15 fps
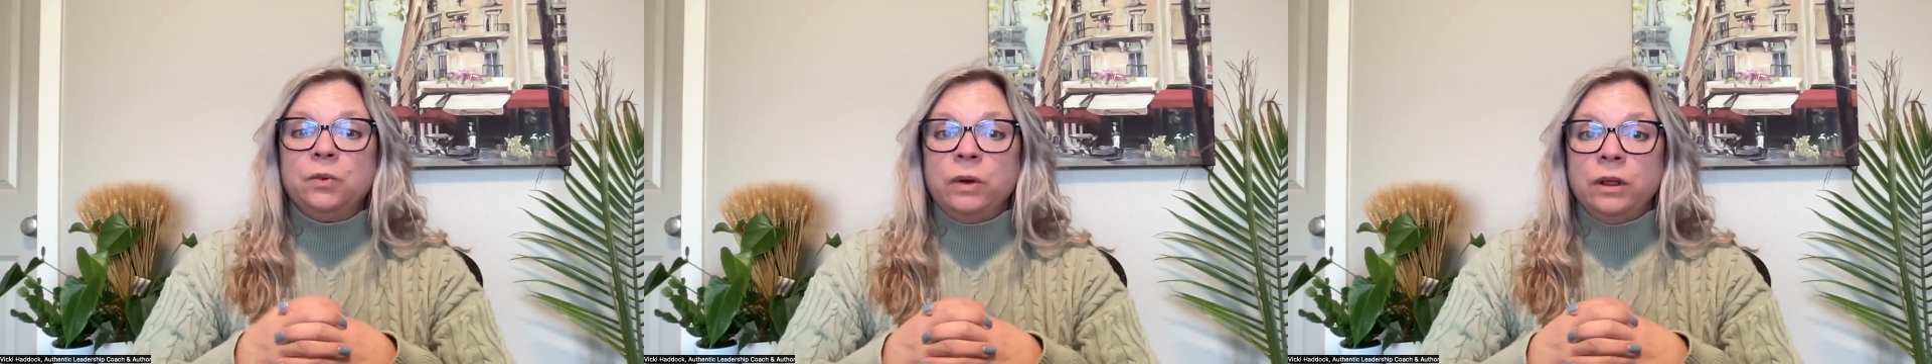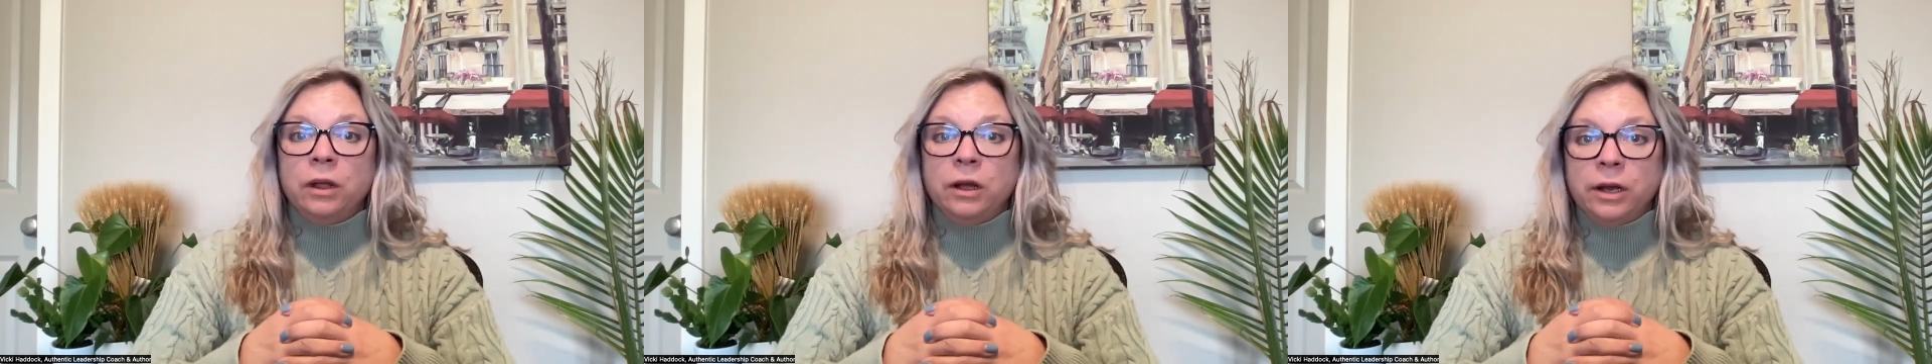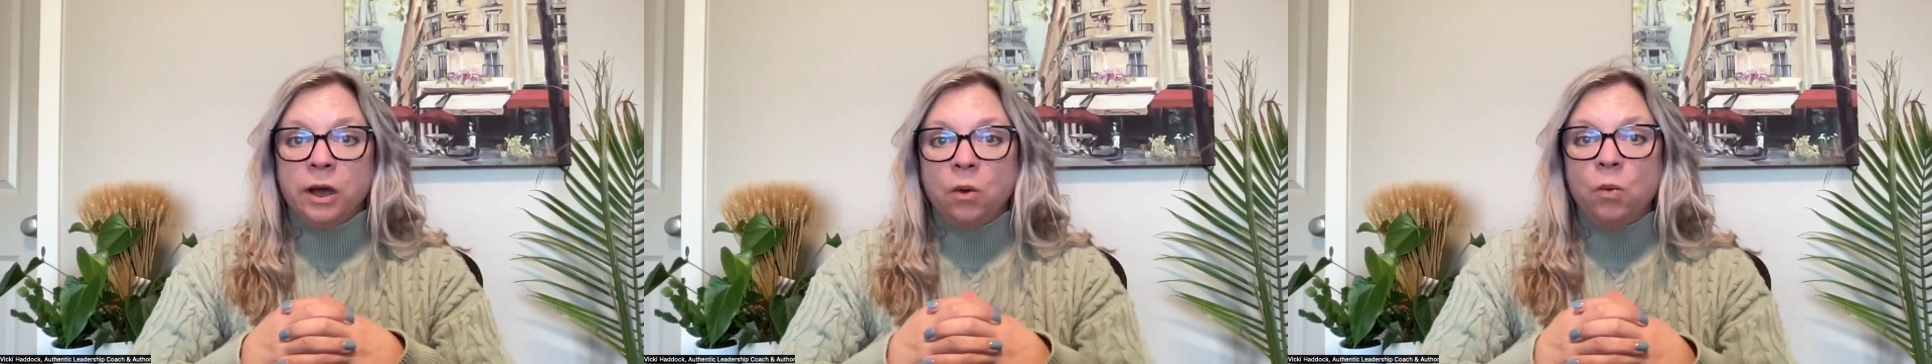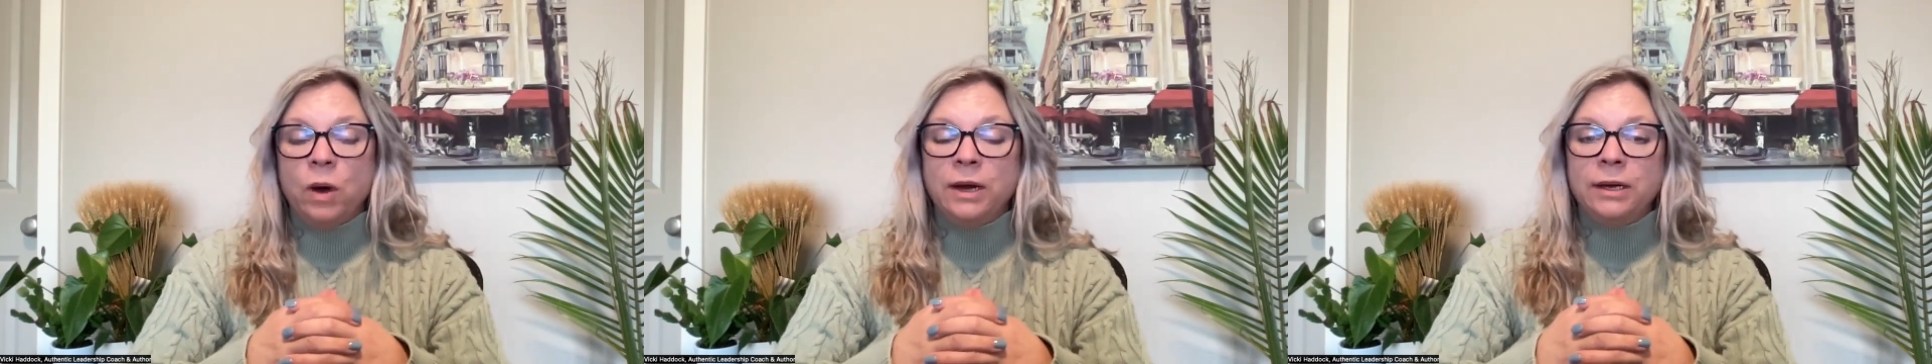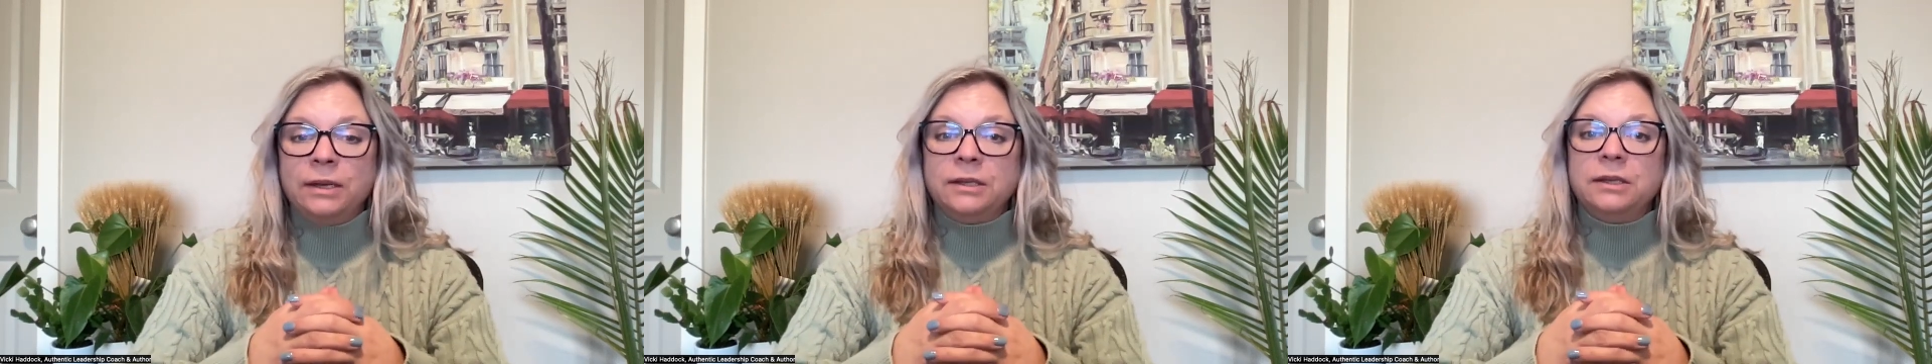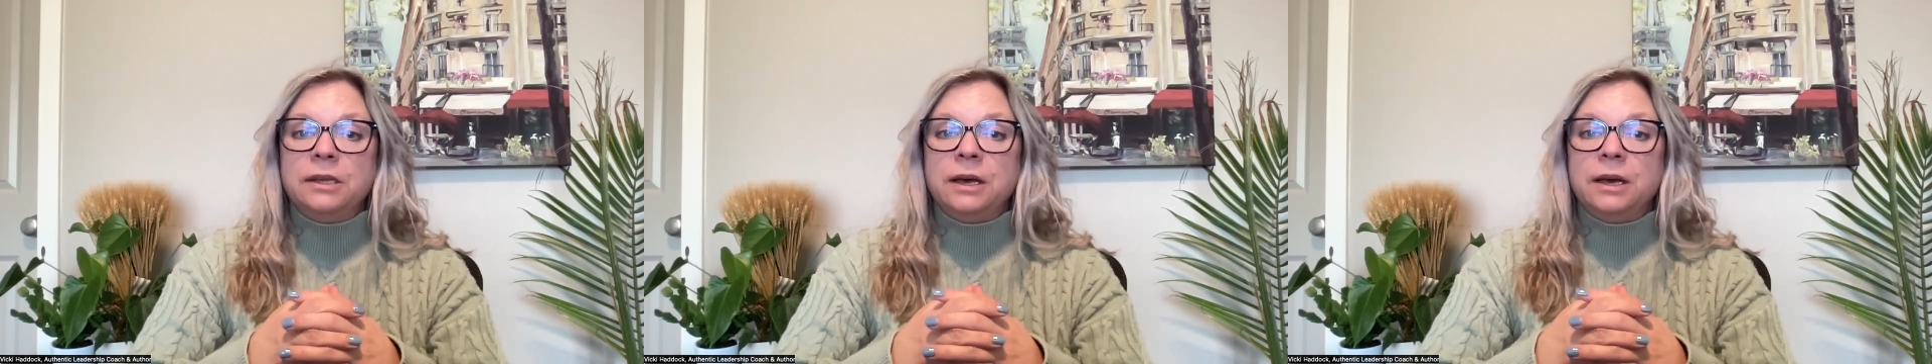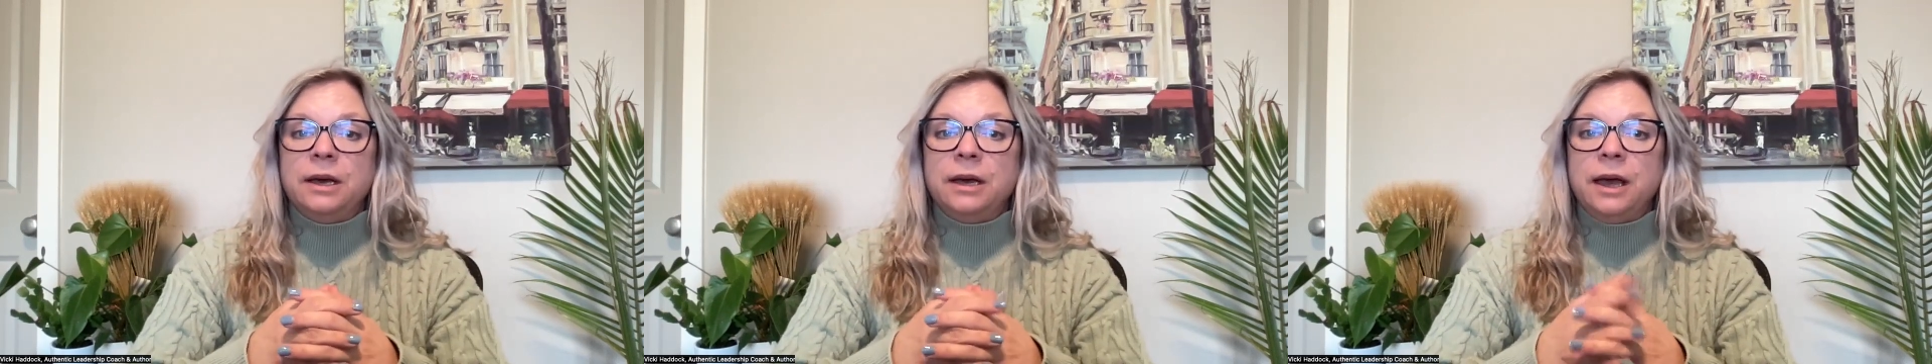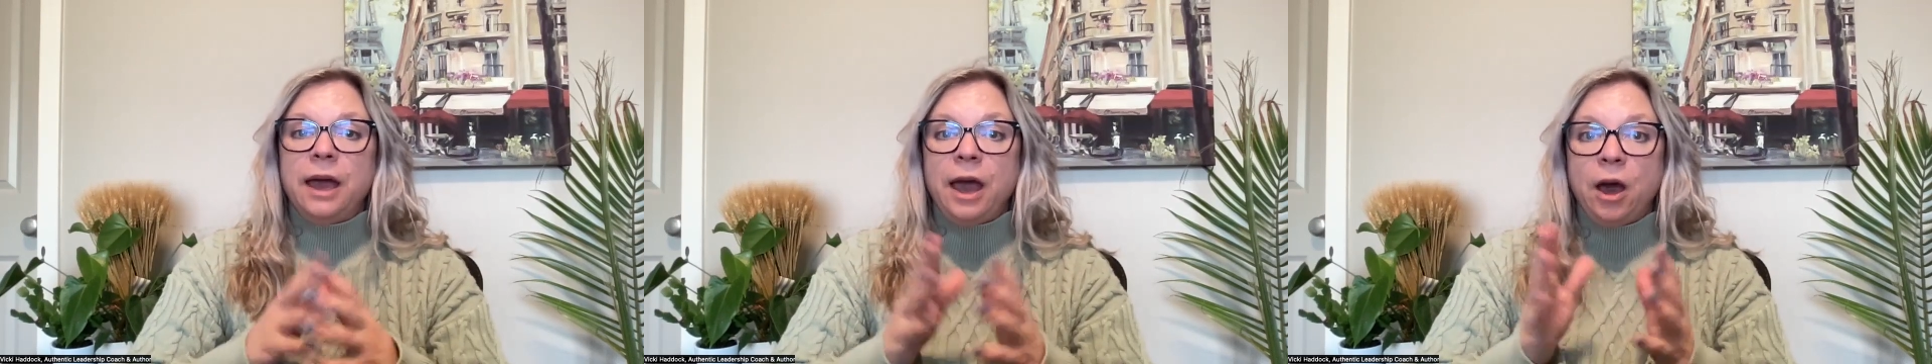we look at what is
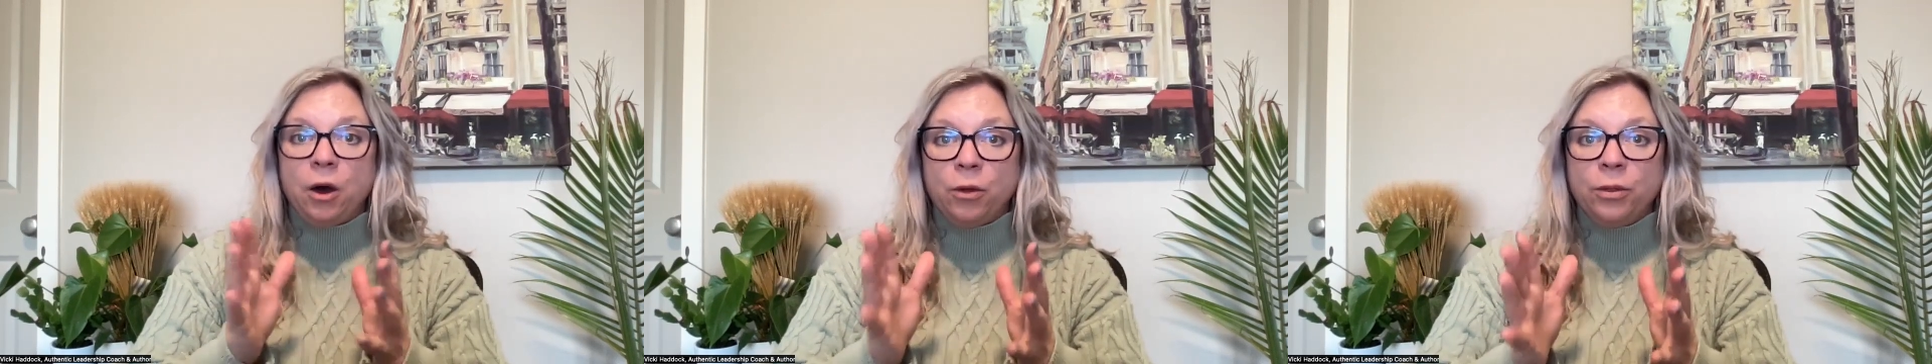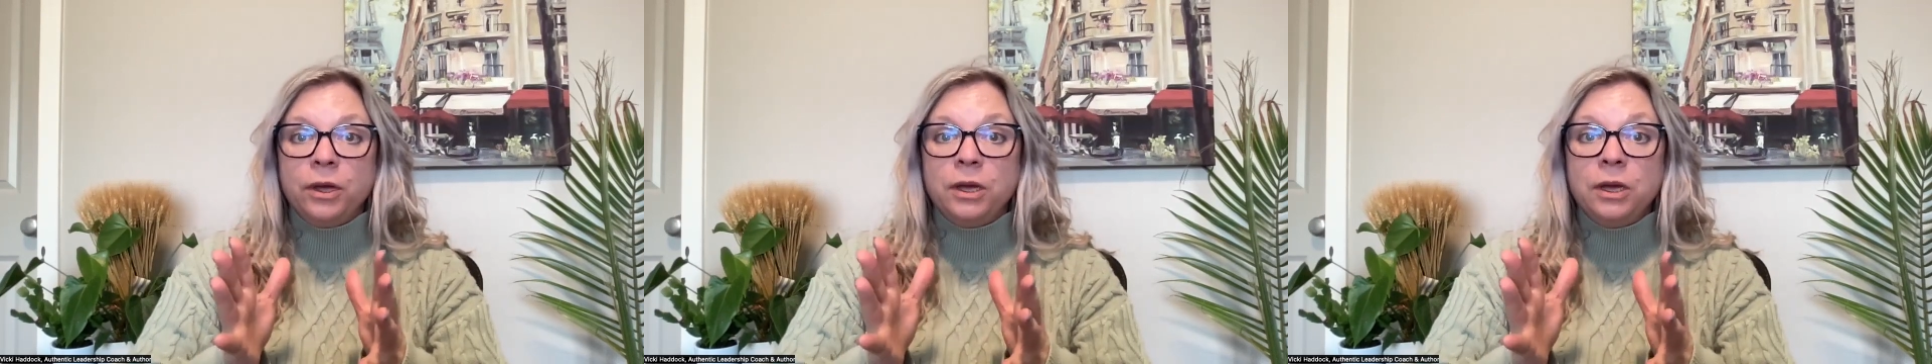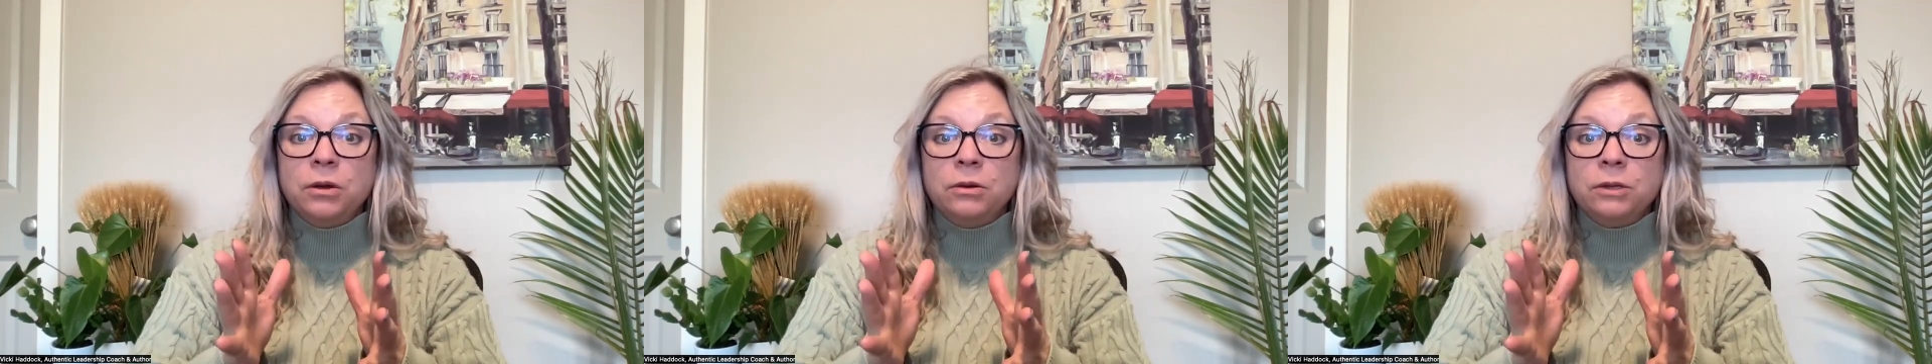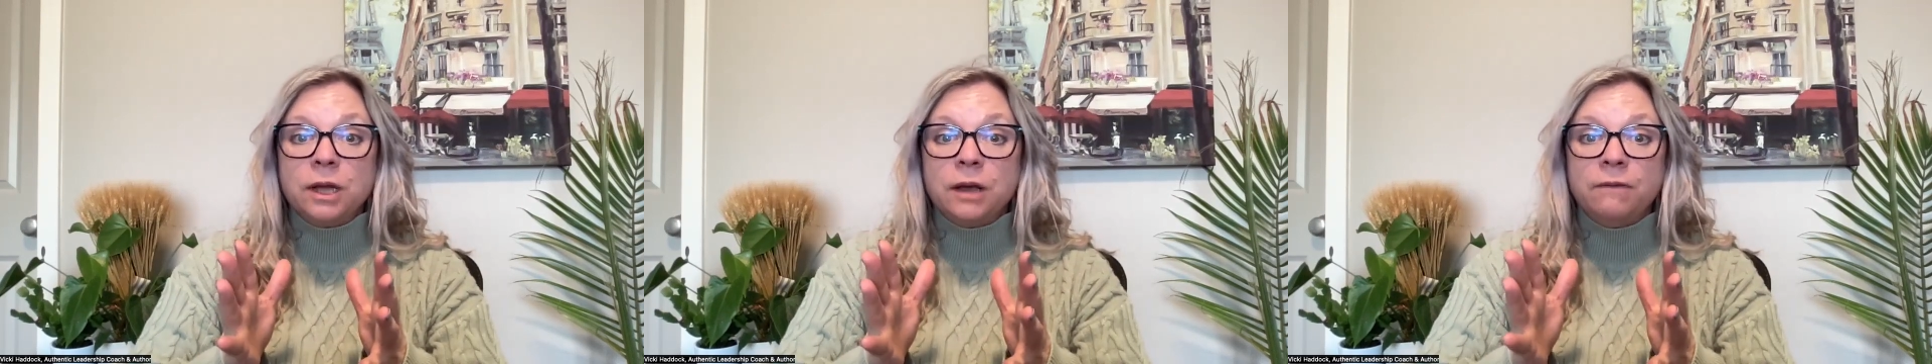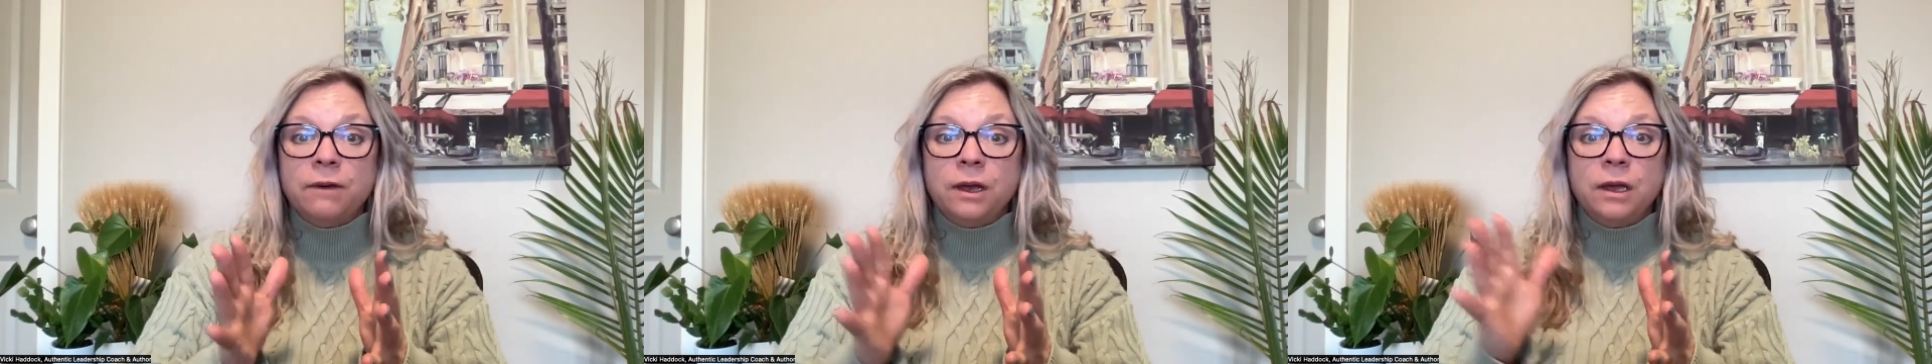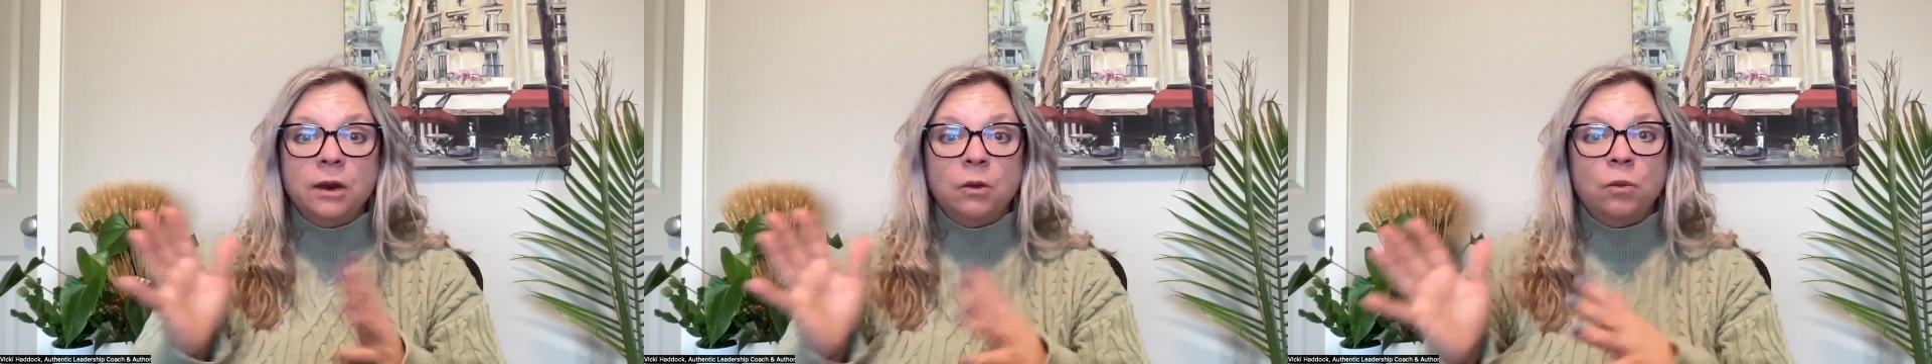the healthy use of it,